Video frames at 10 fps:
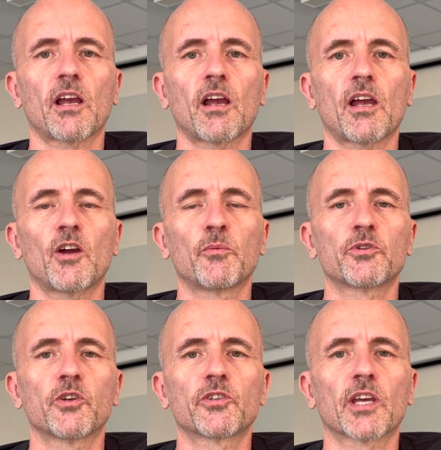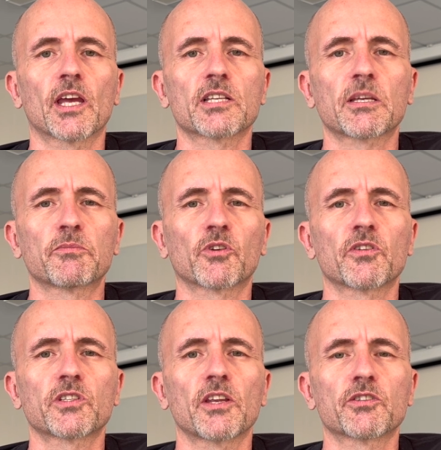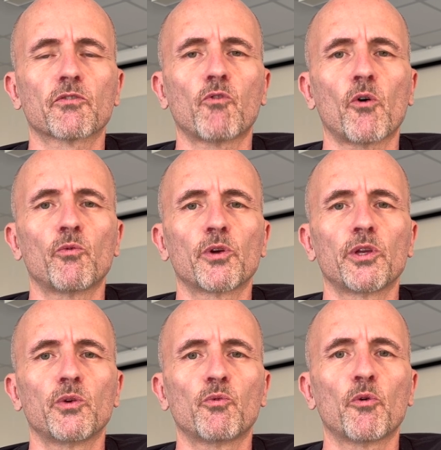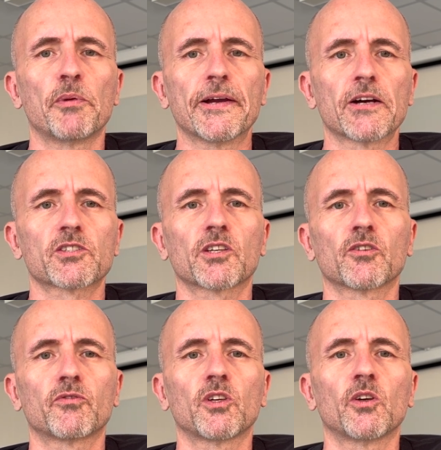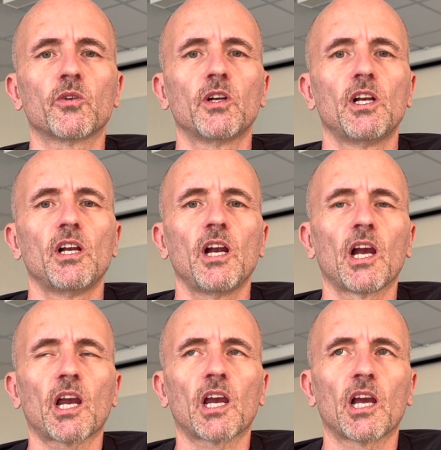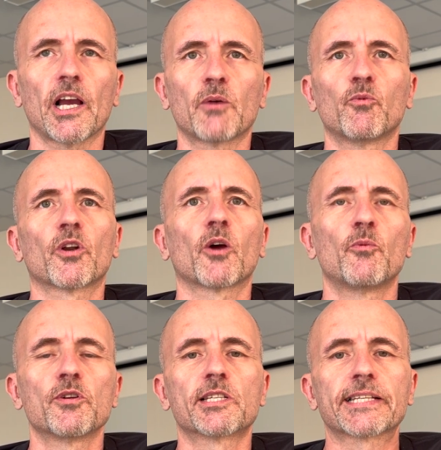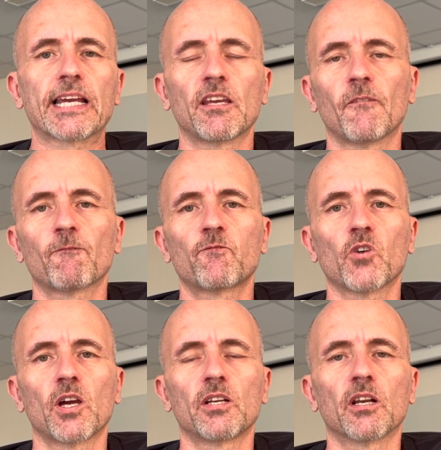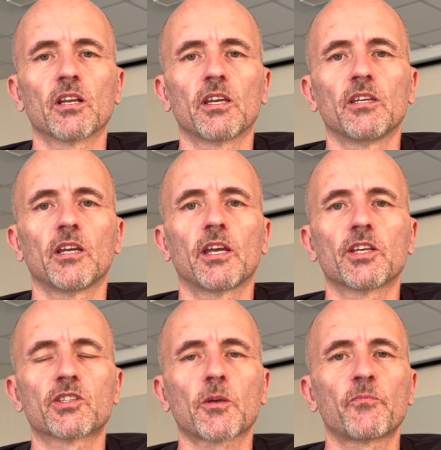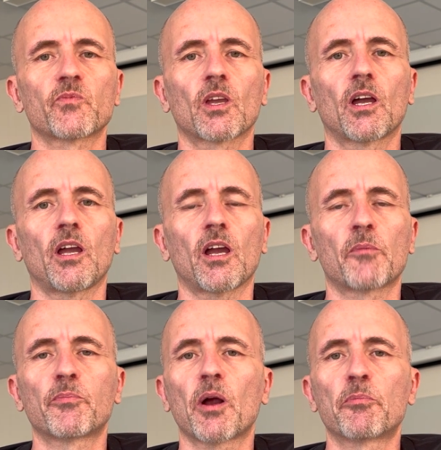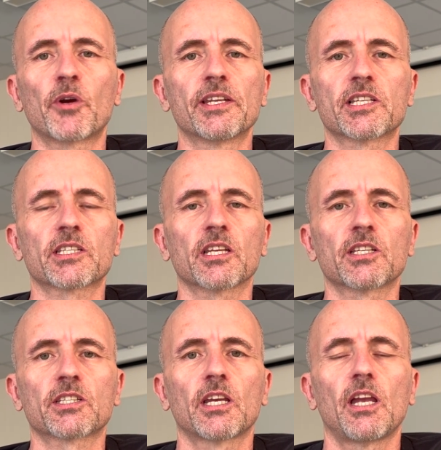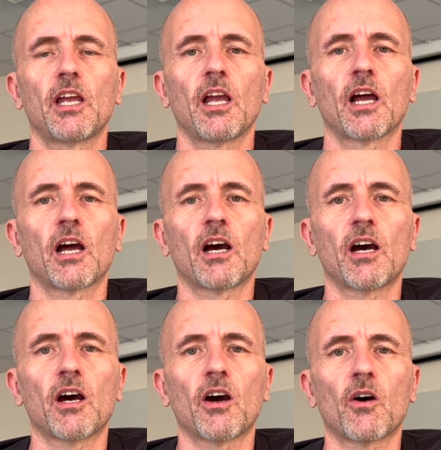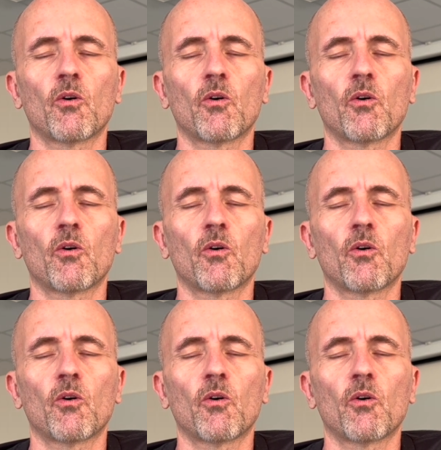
helped you to get some sort of sense of what we will be asking of you. And what I would say finally is apprentices are